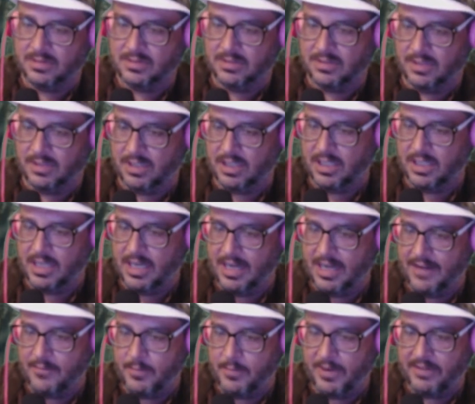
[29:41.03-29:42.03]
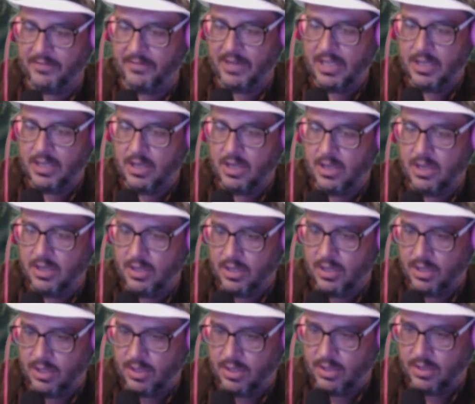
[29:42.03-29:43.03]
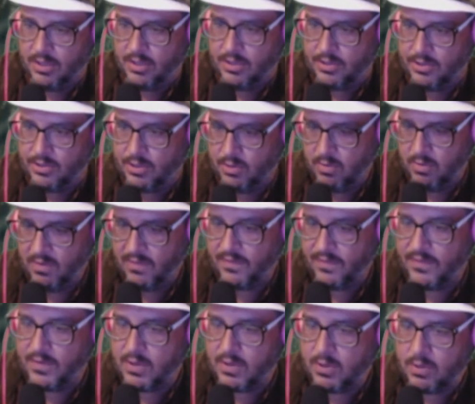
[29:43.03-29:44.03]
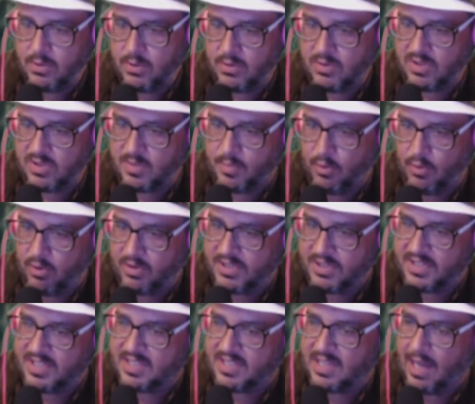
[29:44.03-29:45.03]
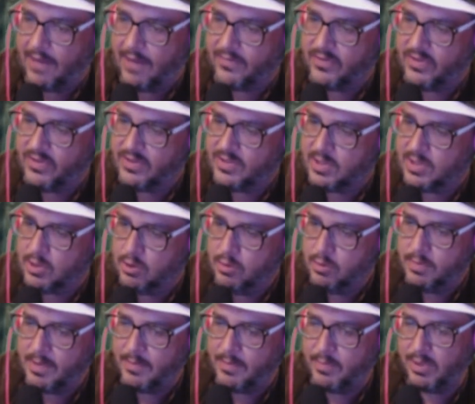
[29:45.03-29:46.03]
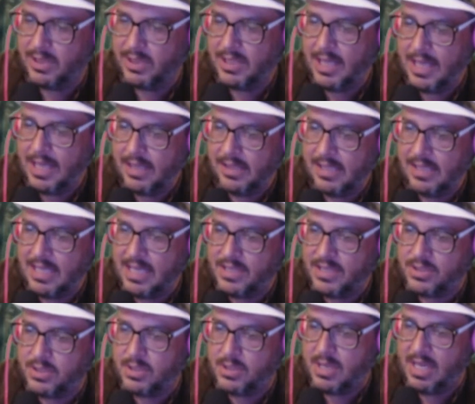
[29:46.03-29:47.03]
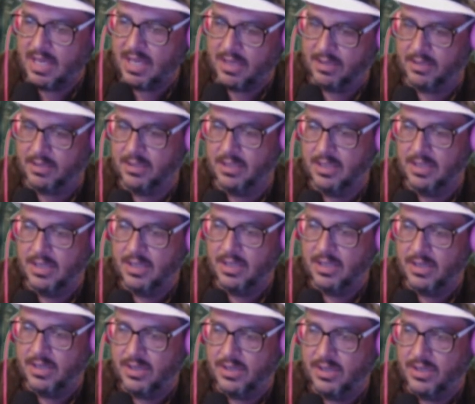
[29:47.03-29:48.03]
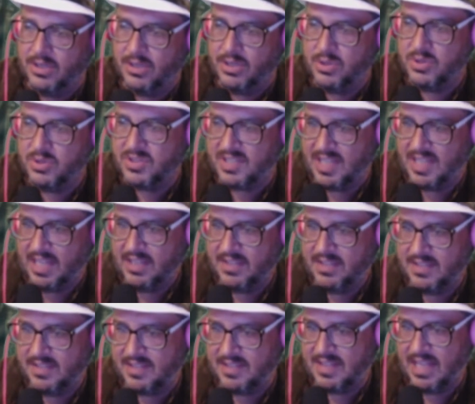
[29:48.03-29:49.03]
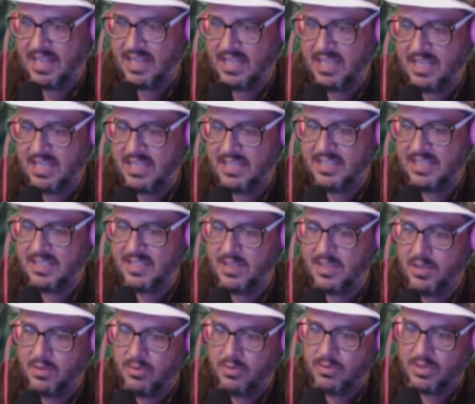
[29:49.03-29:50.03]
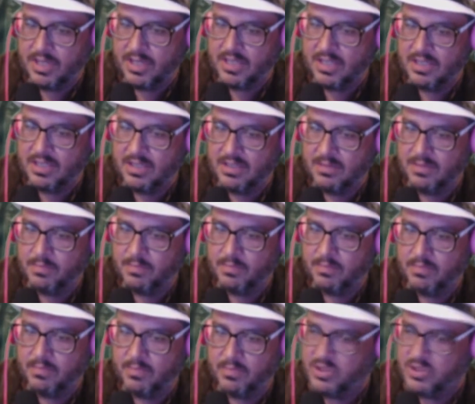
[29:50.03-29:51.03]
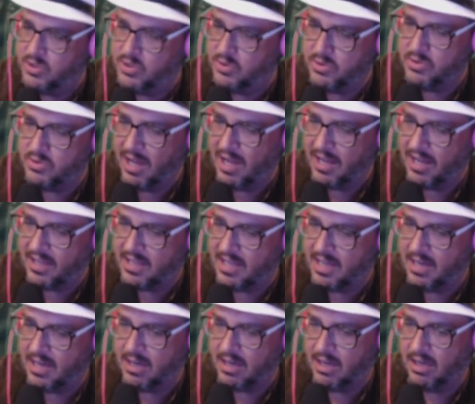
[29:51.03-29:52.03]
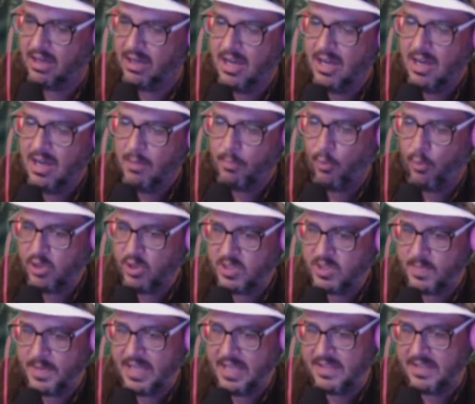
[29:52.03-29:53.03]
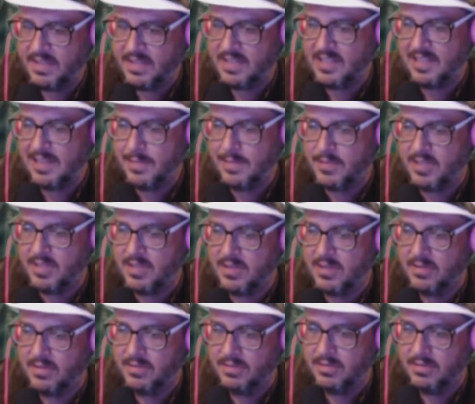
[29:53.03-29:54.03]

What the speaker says: All right, everybody ready? You refuse Boris's offer of the soup, and politely as you can. You sense that he is annoyed, but you do not care. Boris begins to speak to you.